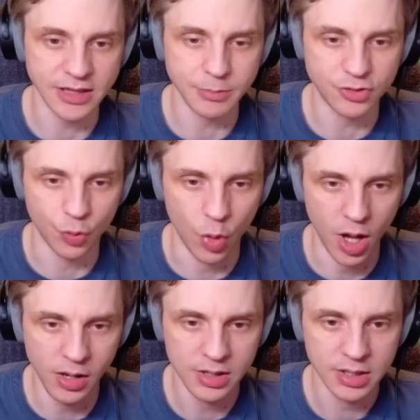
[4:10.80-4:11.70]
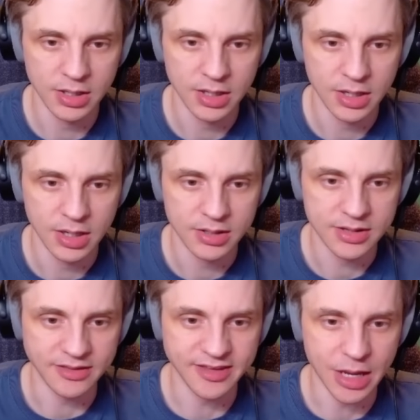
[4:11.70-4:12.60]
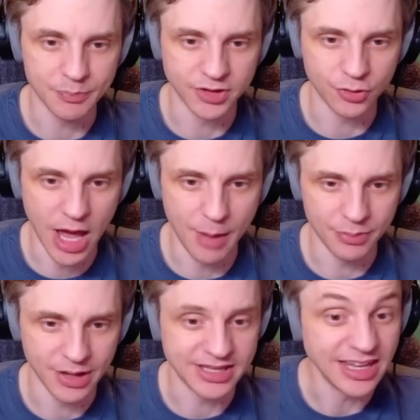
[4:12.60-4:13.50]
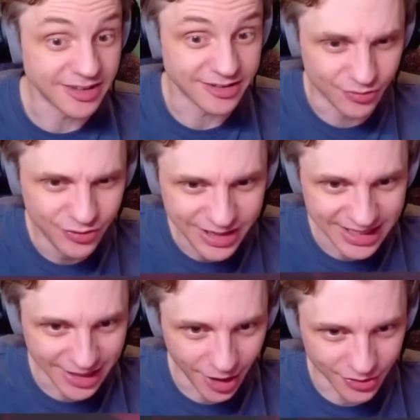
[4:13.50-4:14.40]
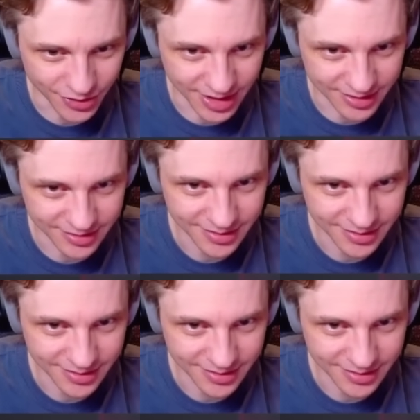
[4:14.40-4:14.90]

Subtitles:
them into a wall, then set up the trap, and this is really hard to hit.